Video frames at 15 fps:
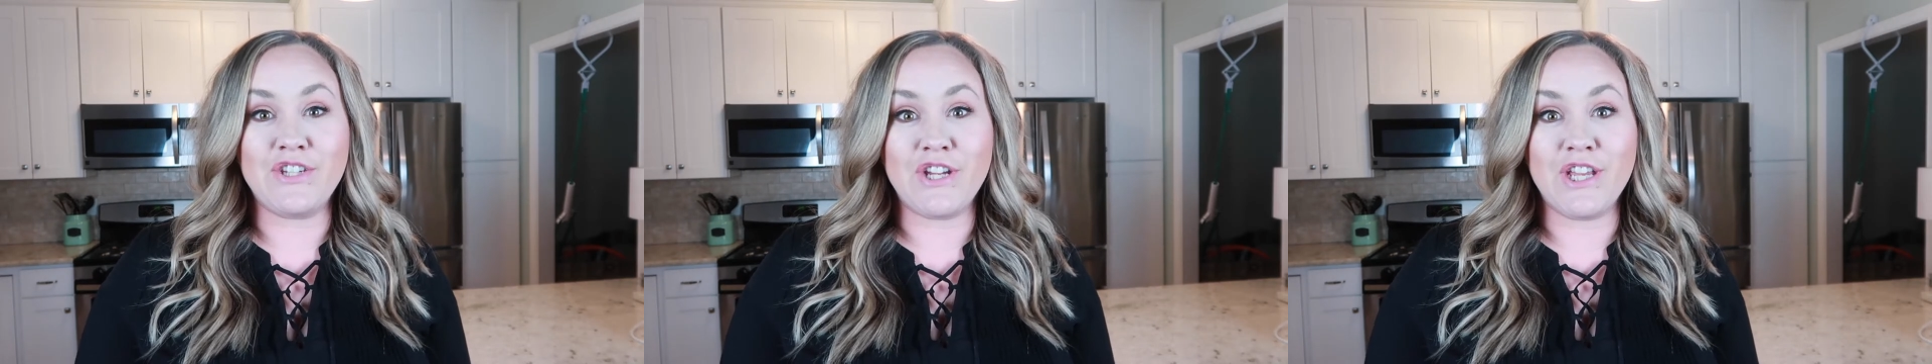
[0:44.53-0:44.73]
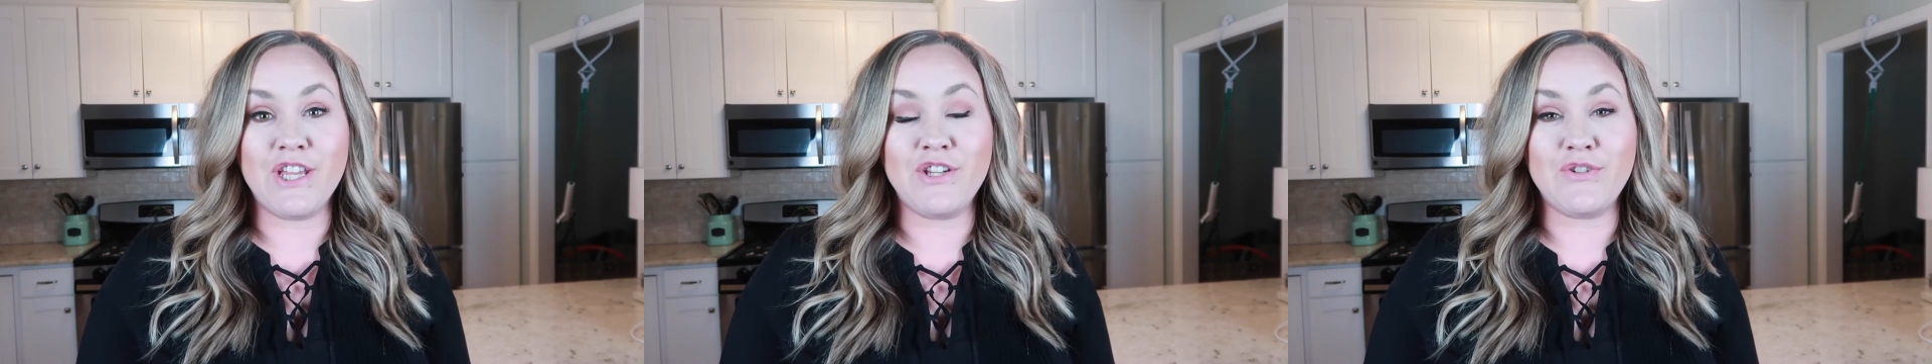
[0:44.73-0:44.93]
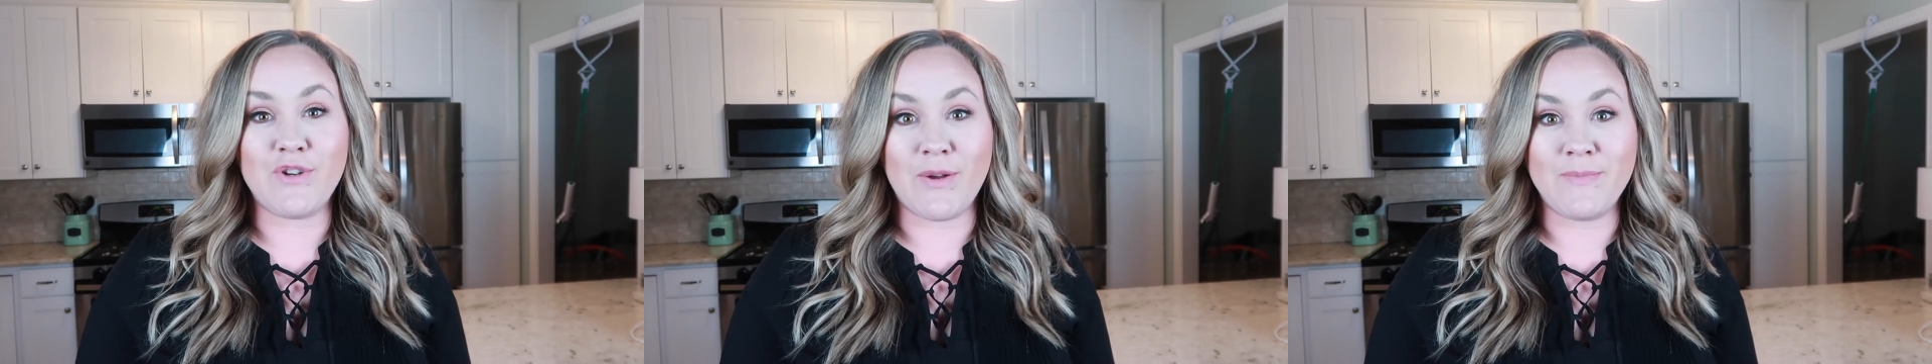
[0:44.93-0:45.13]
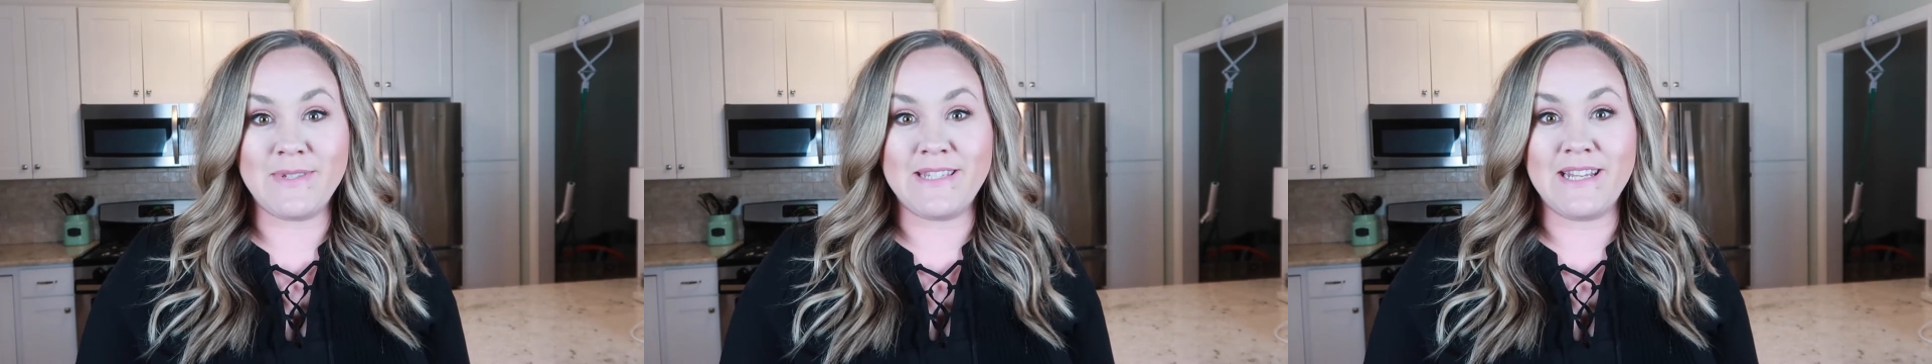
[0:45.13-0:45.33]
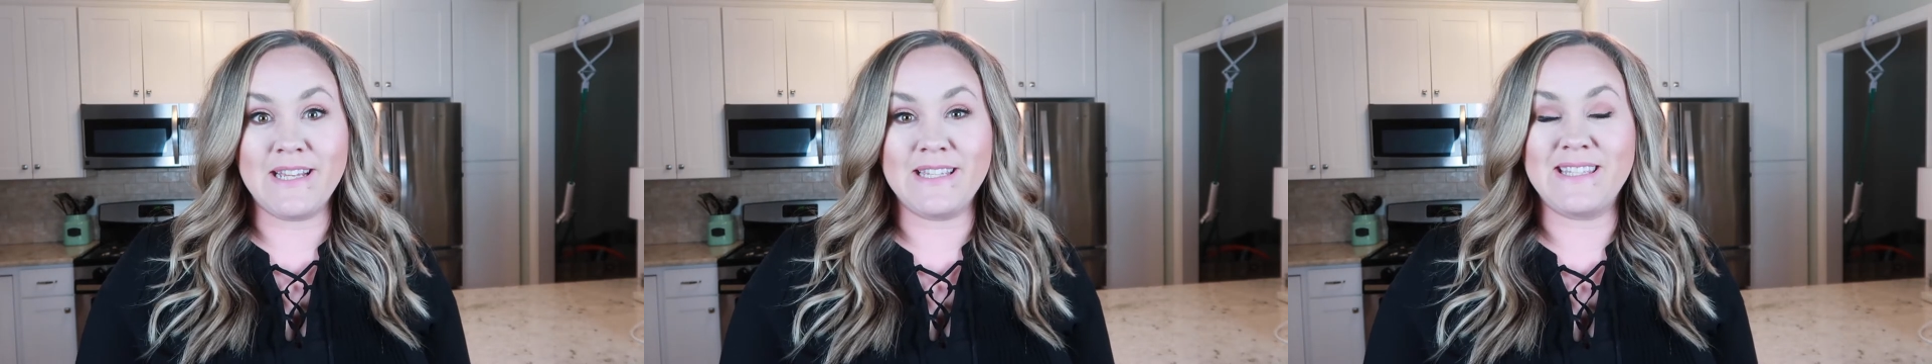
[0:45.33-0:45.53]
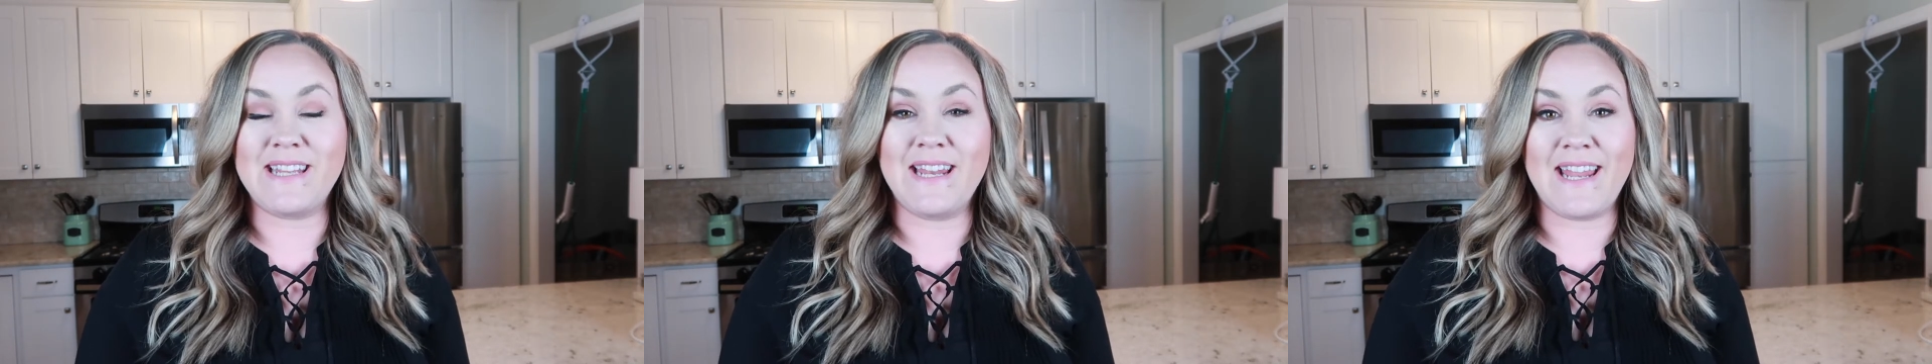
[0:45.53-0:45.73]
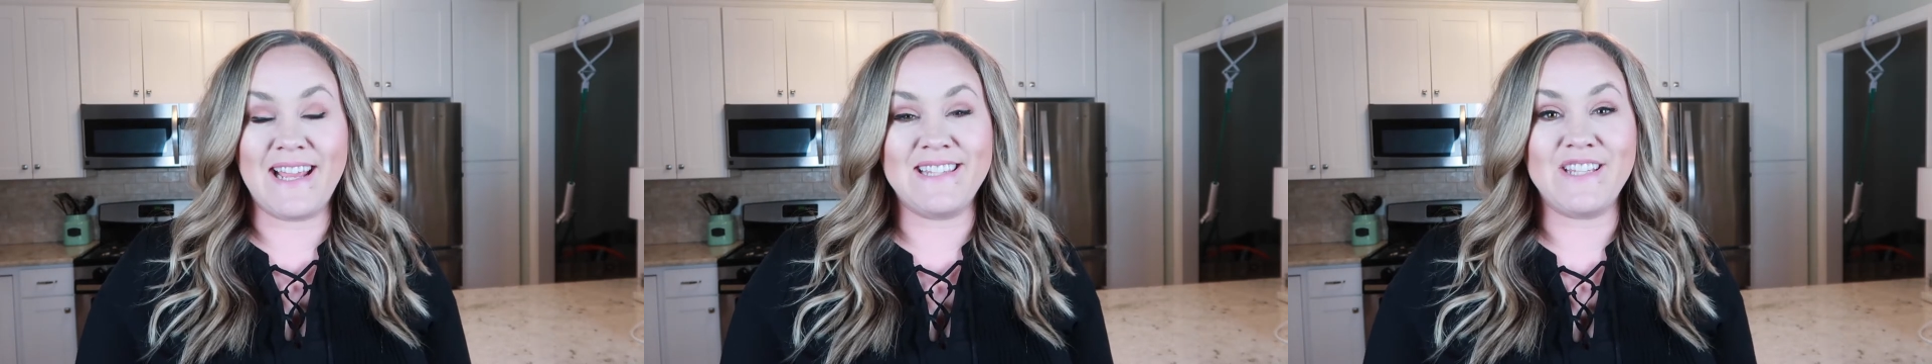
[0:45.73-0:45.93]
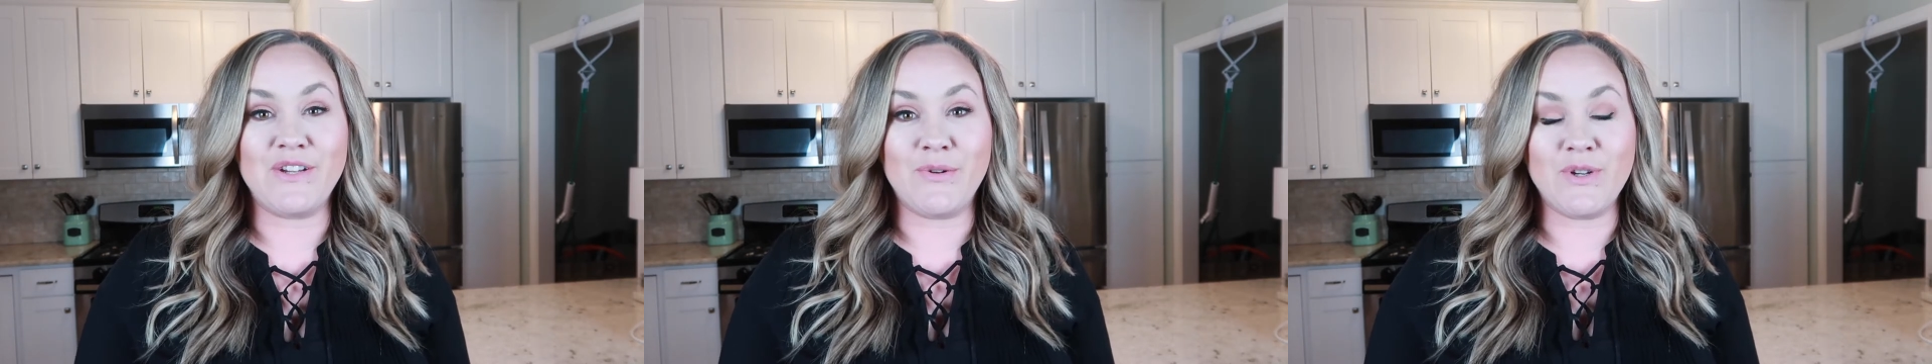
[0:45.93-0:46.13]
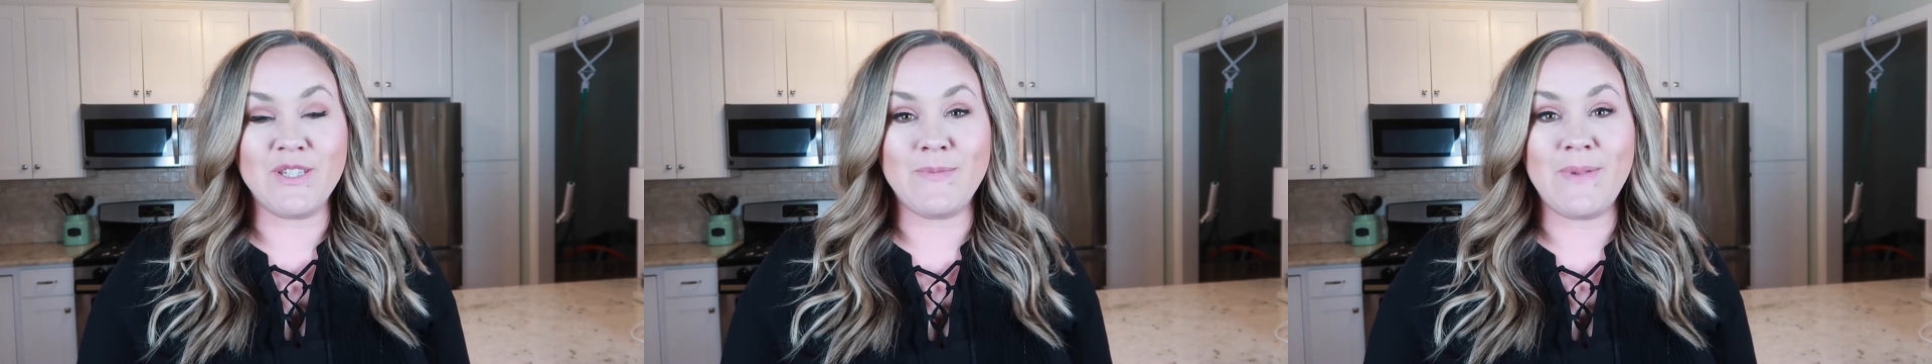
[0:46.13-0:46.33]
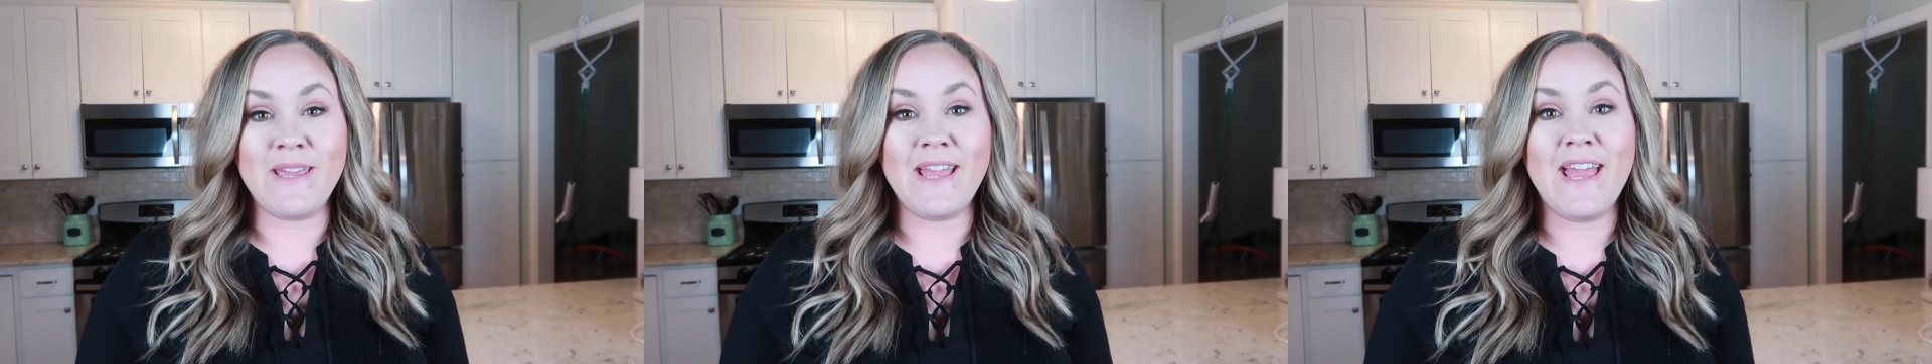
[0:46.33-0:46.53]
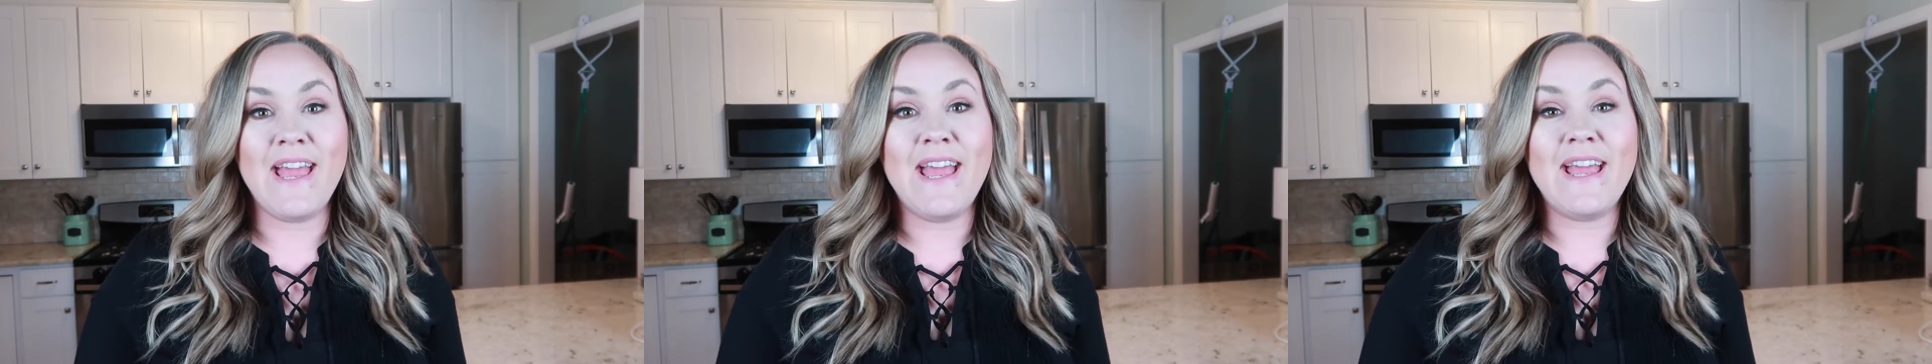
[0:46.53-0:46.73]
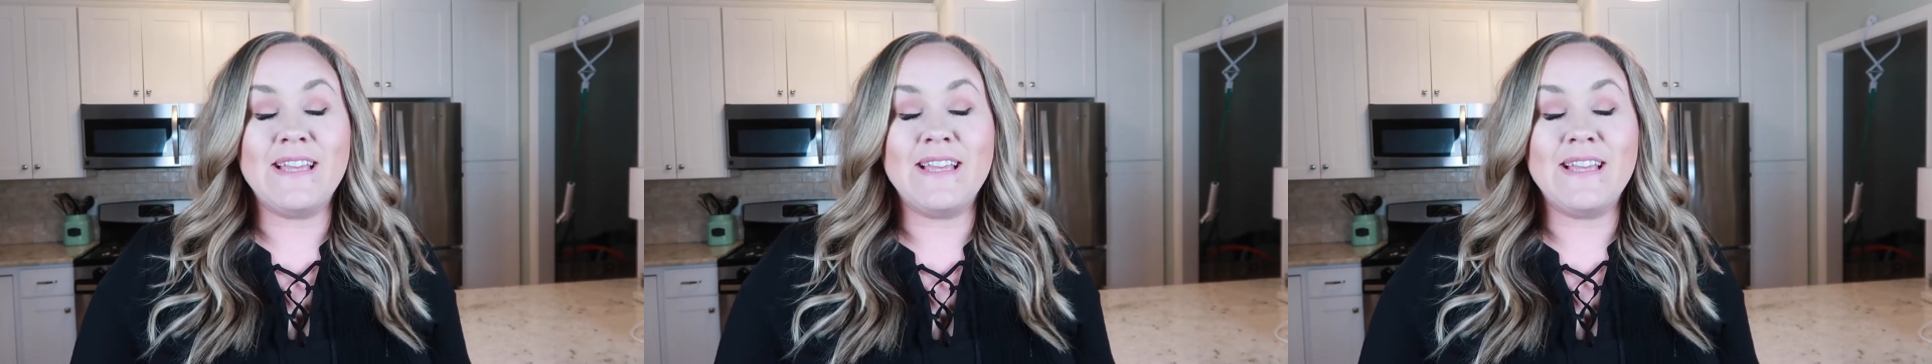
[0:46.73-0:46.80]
chicken drumsticks stay nice and crispy